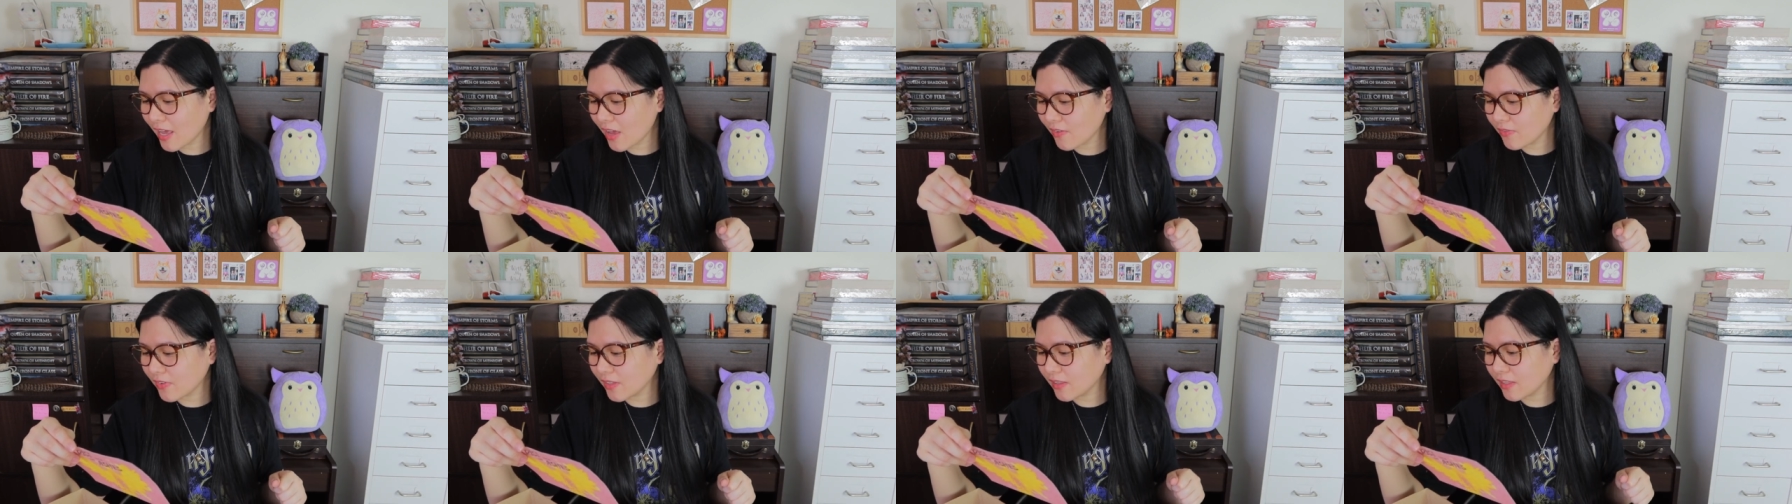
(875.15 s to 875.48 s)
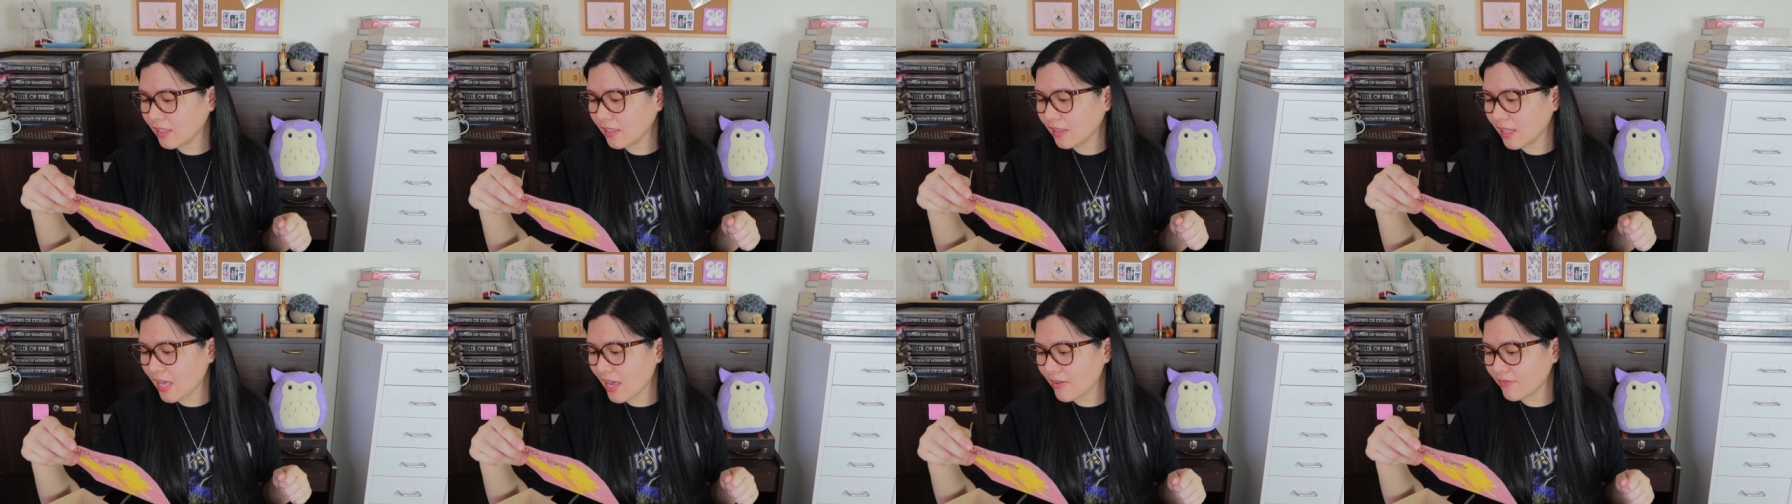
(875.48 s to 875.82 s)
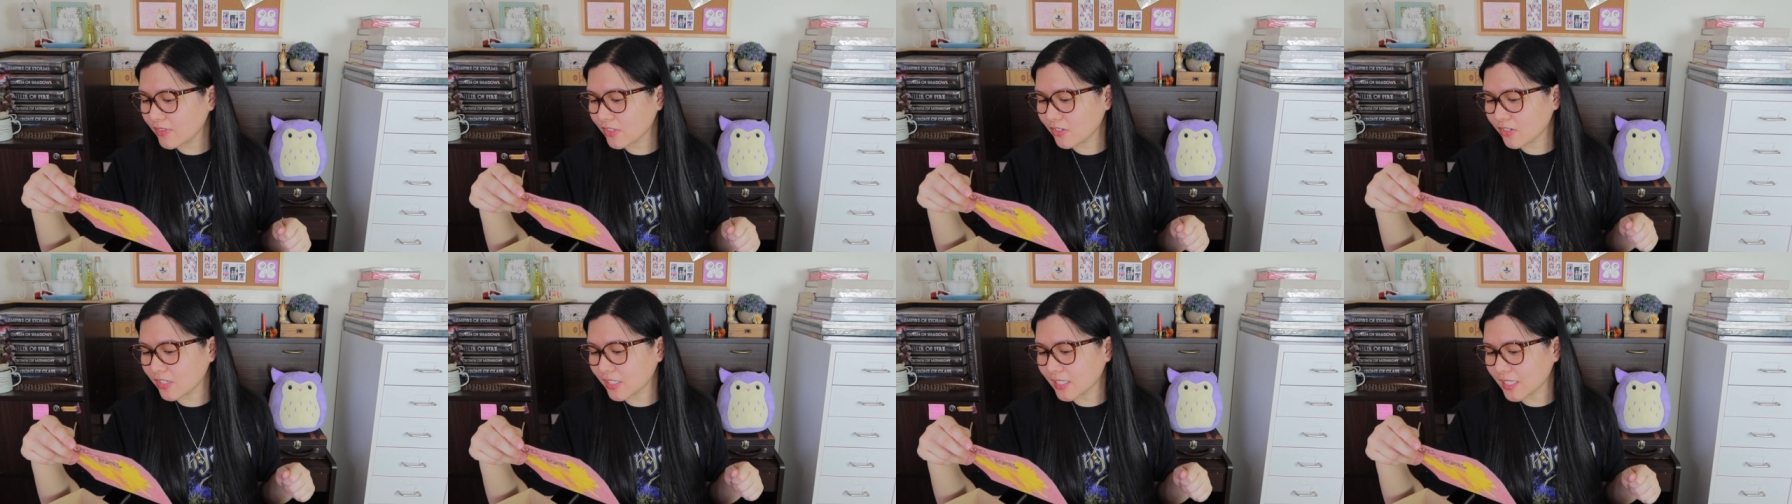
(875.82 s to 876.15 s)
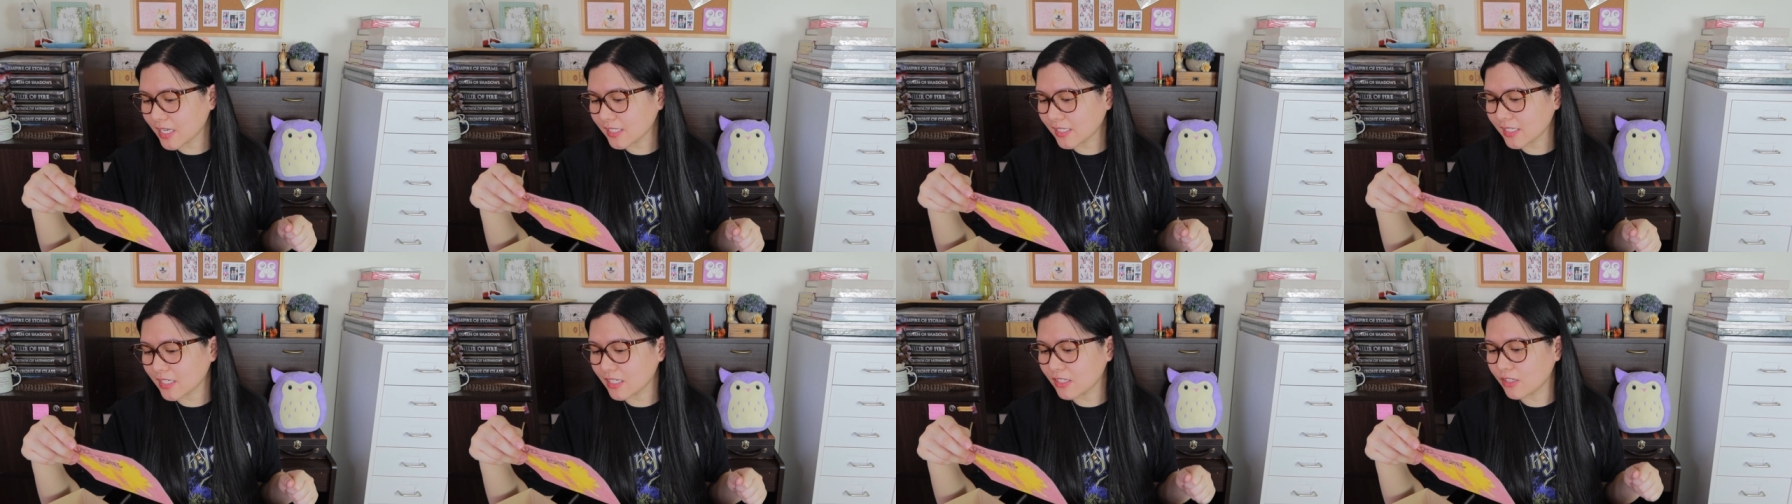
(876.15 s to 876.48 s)
heavenly lavender
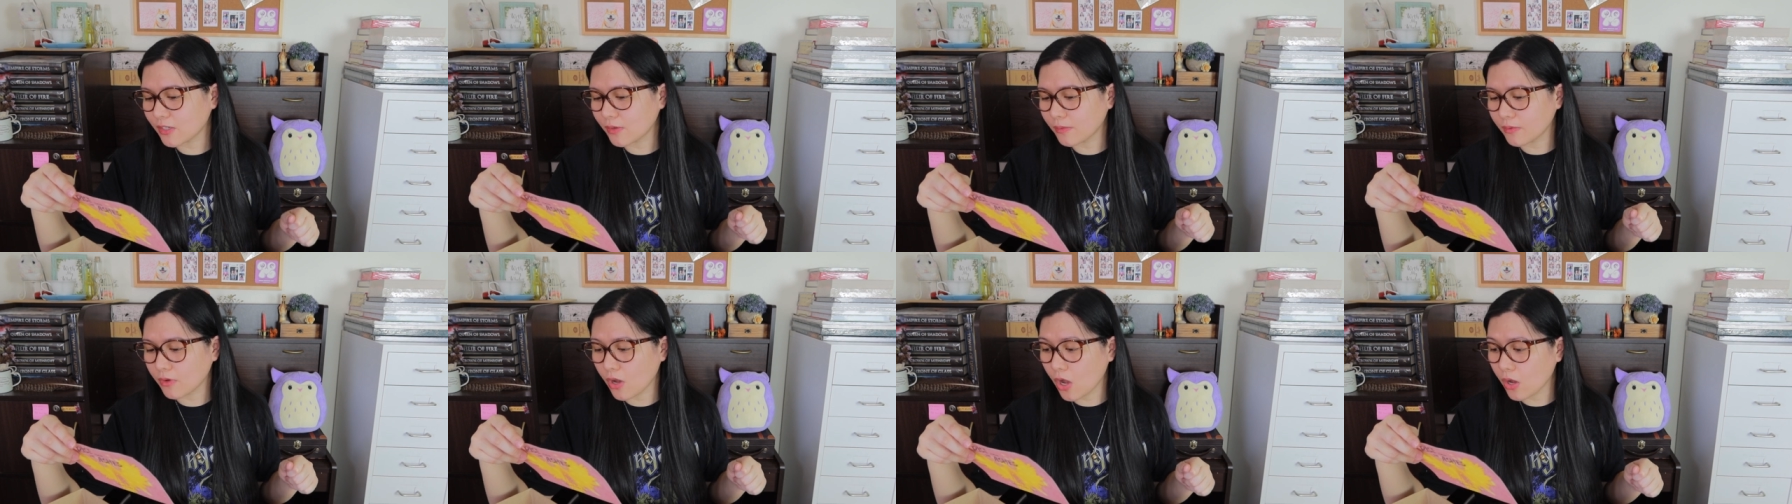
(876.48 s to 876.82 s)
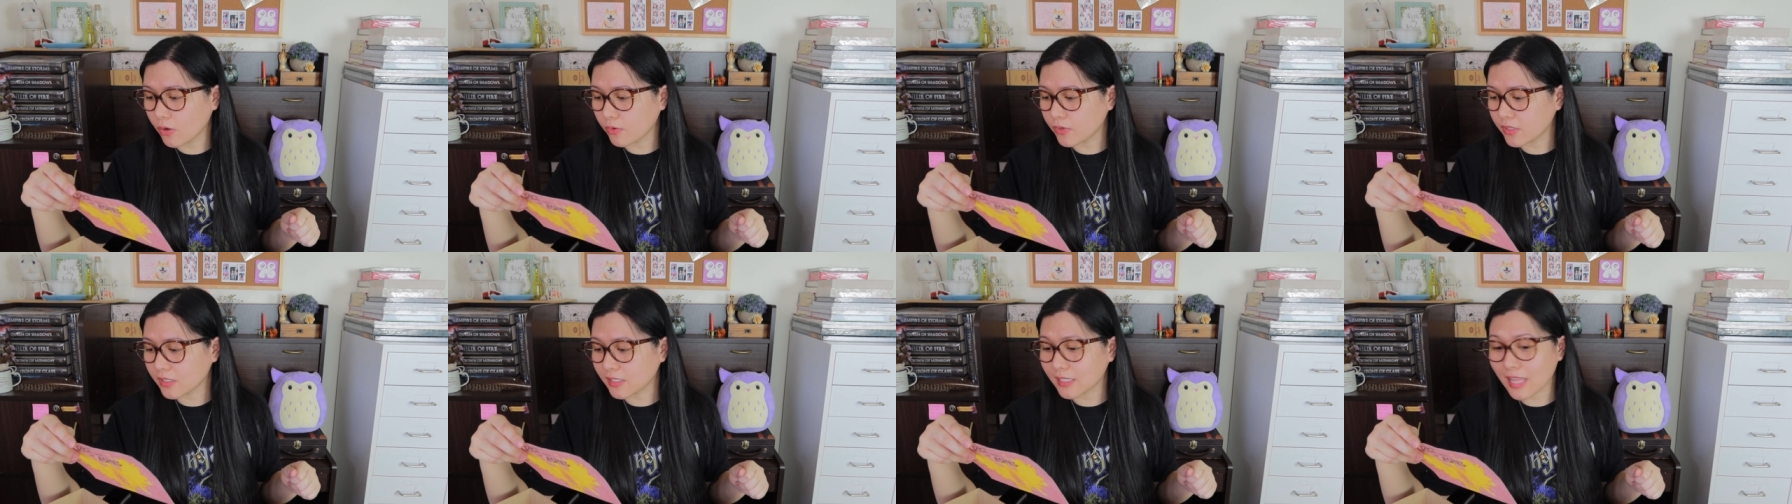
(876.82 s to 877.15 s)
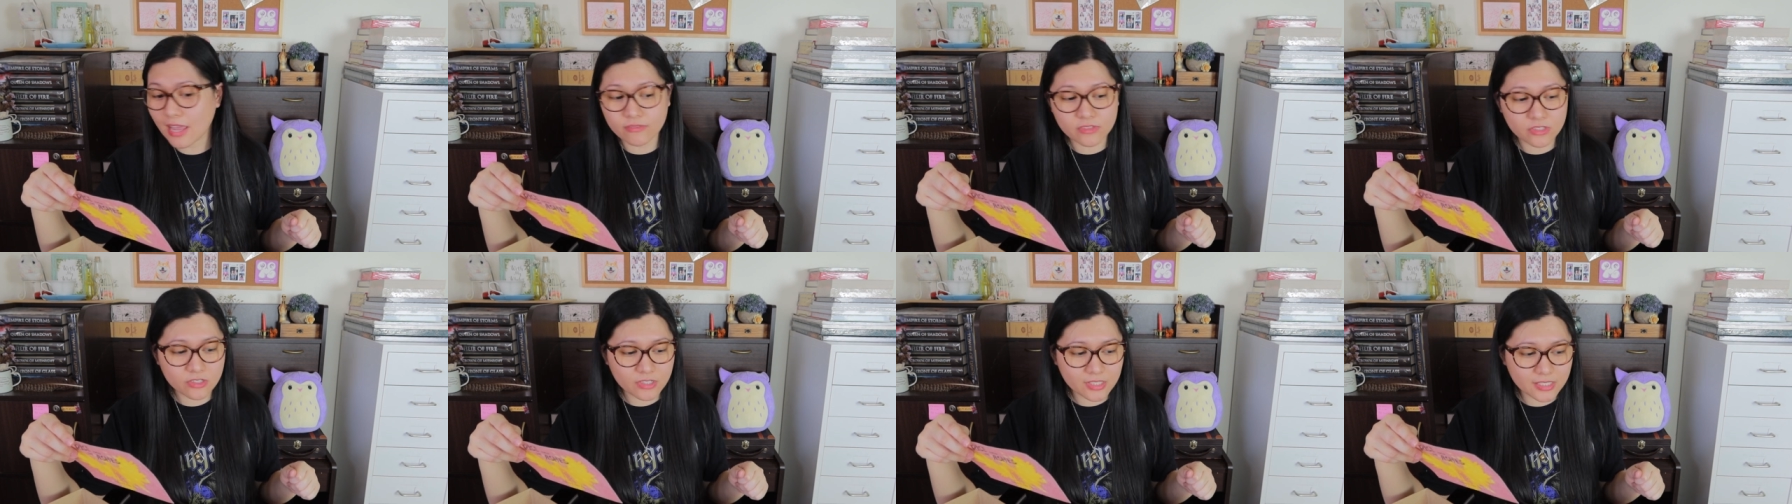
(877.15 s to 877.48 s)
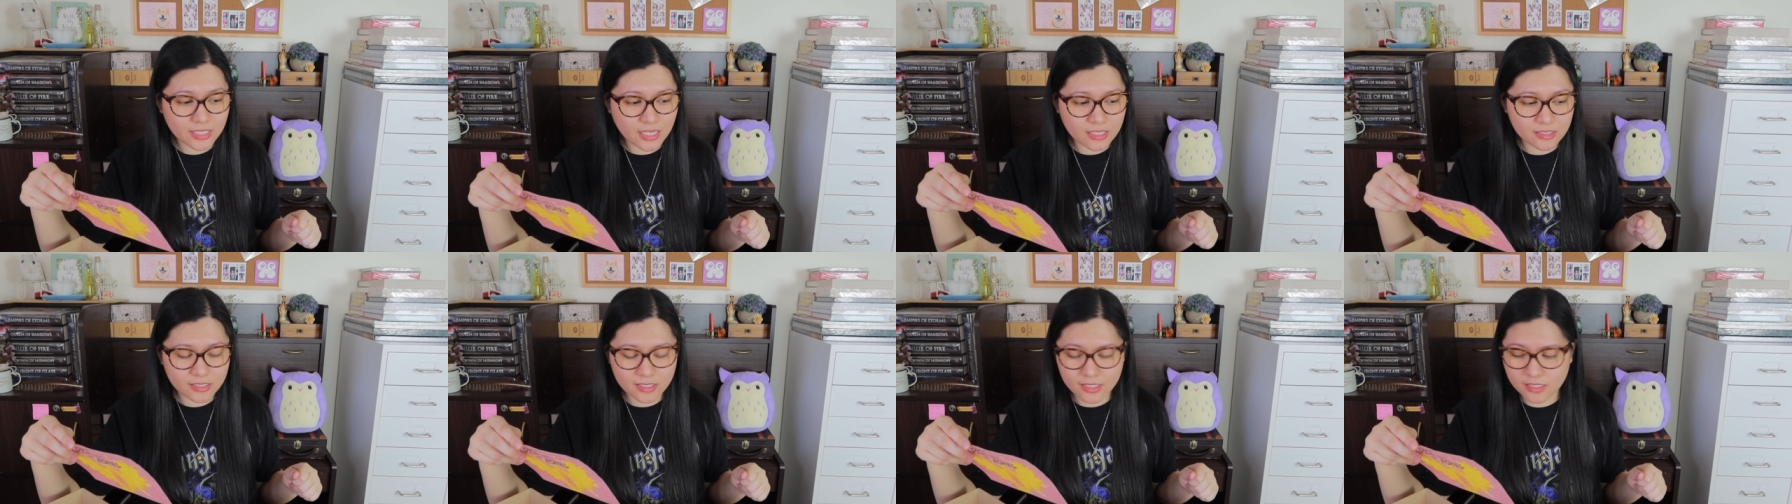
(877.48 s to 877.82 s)
scented, oh, it's lavender
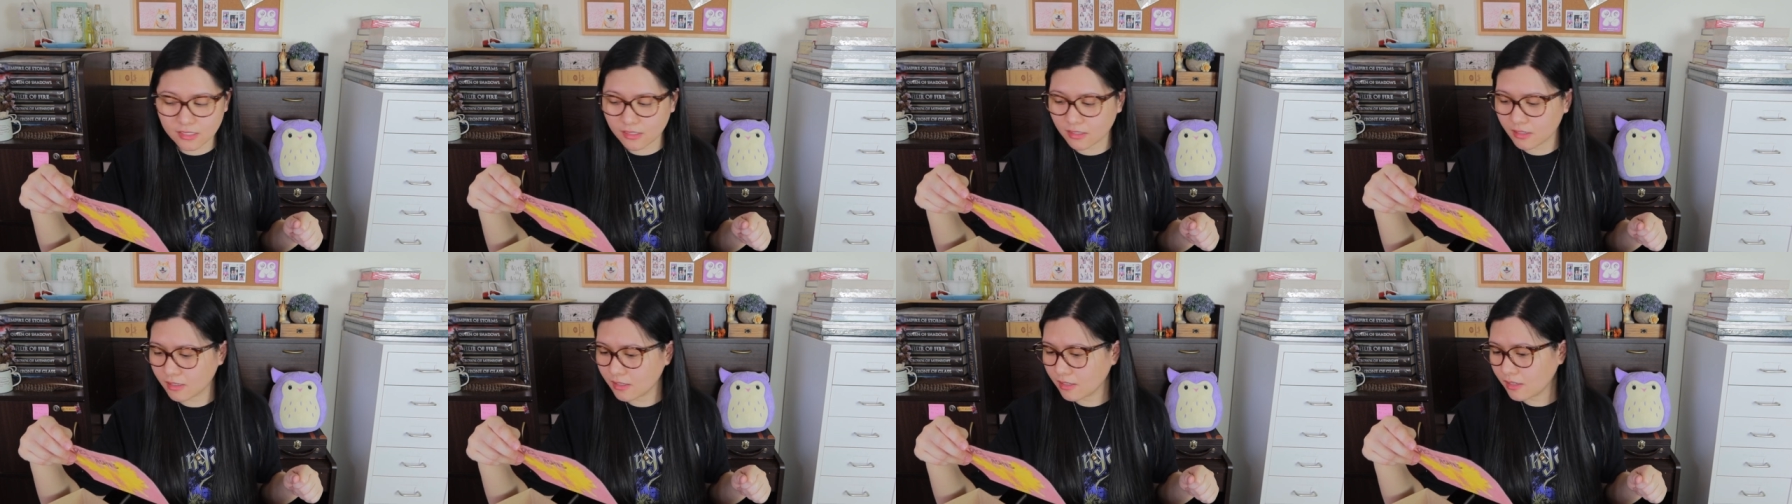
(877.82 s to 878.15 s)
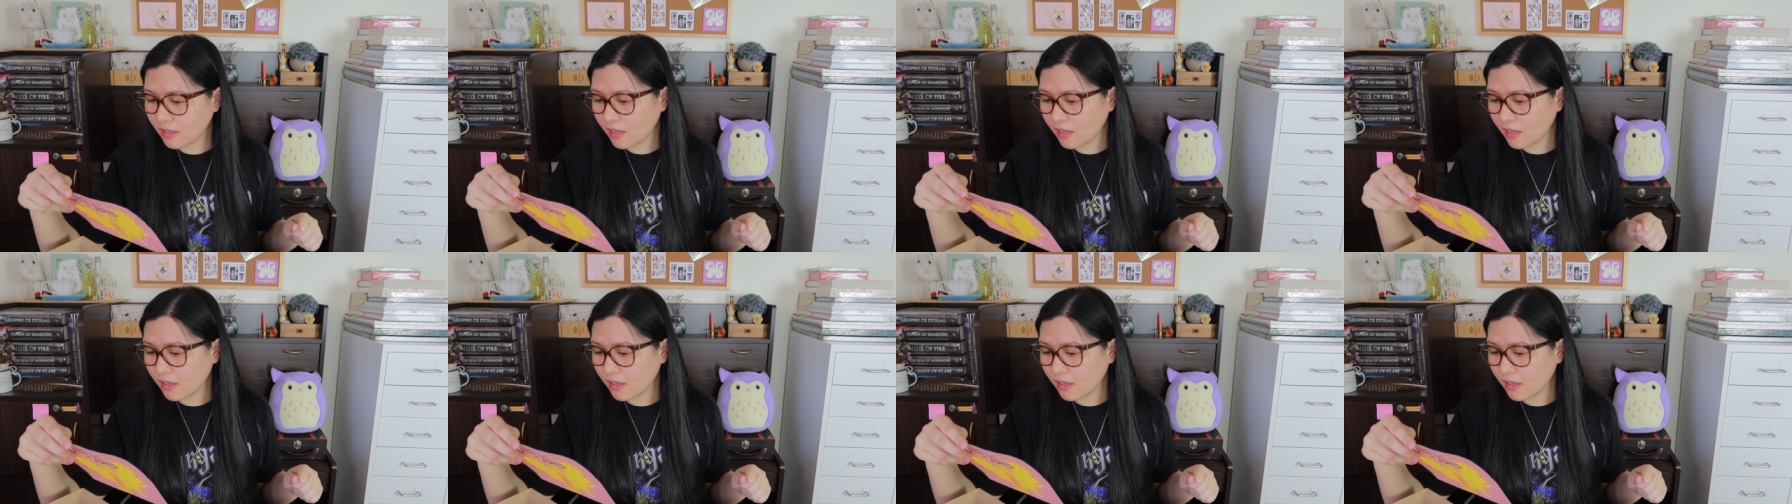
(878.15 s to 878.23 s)
scented?